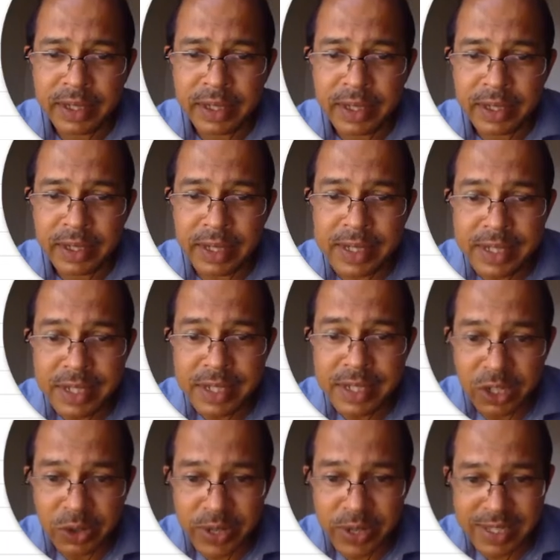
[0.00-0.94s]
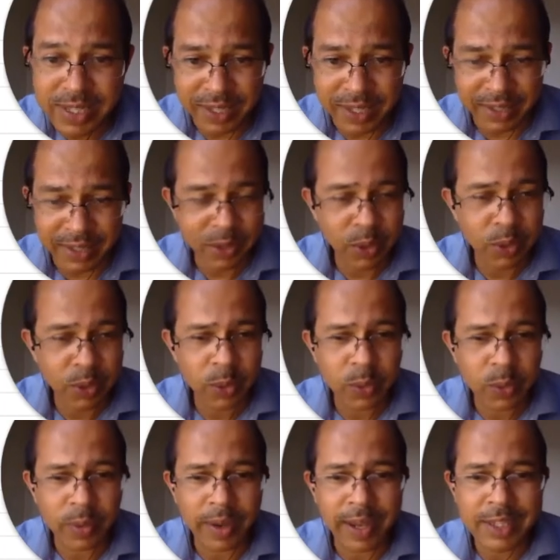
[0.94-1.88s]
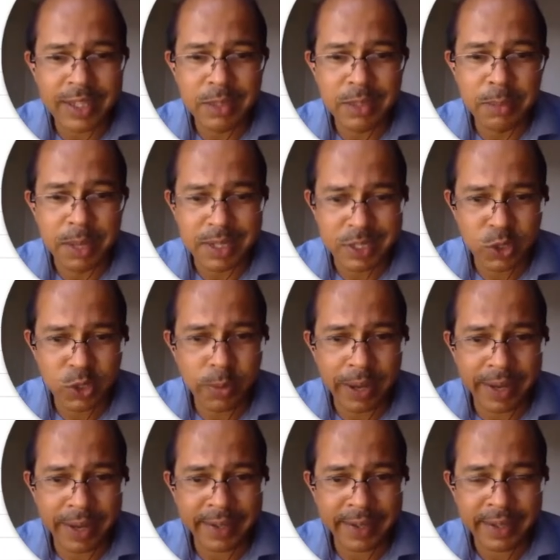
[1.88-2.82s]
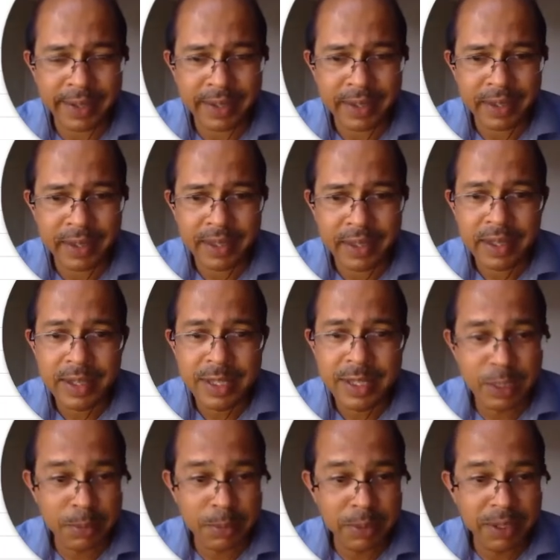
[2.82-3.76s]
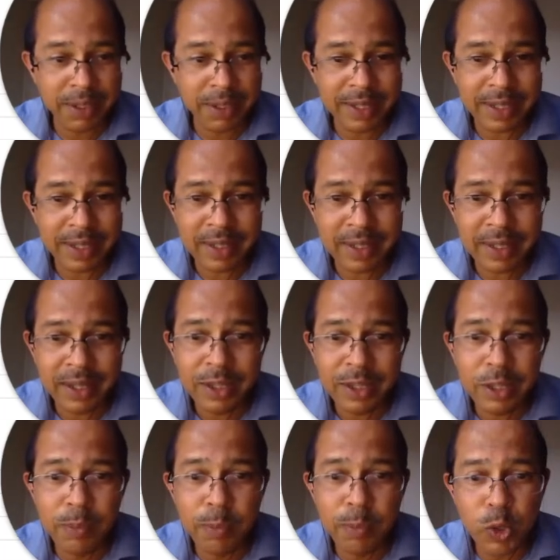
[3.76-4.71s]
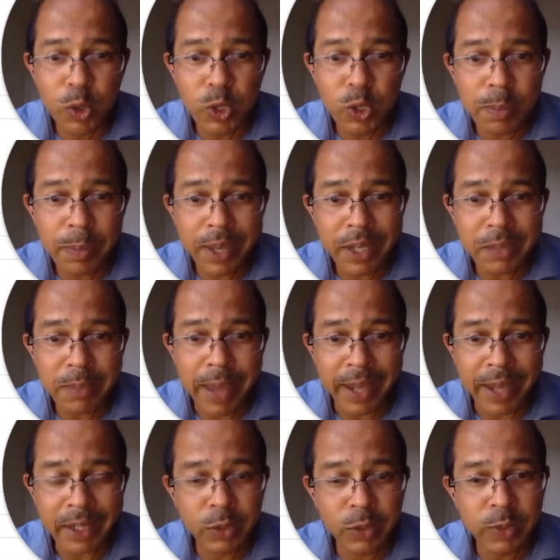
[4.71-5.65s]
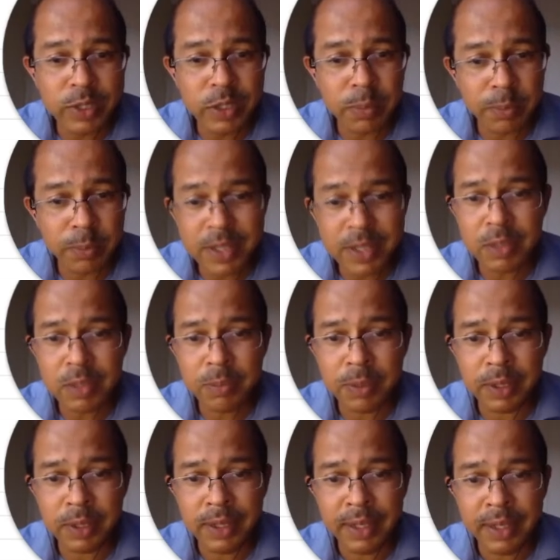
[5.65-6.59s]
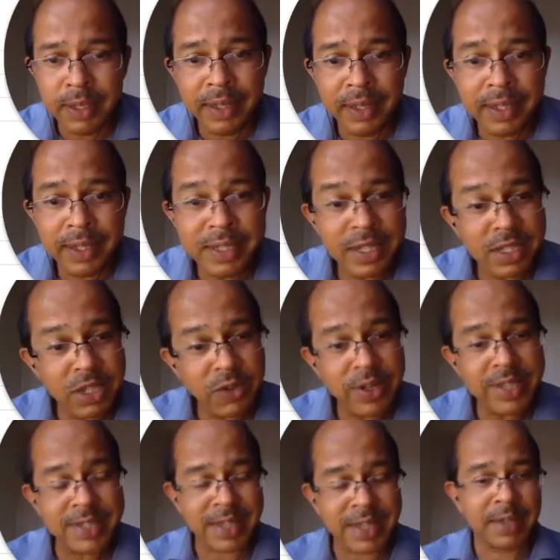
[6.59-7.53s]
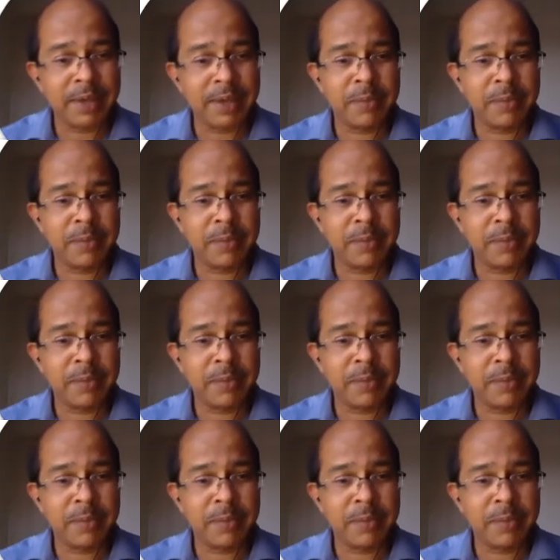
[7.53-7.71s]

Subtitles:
it's decreasing as the months go by. Similarly, the portion paid back towards the principal is increasing.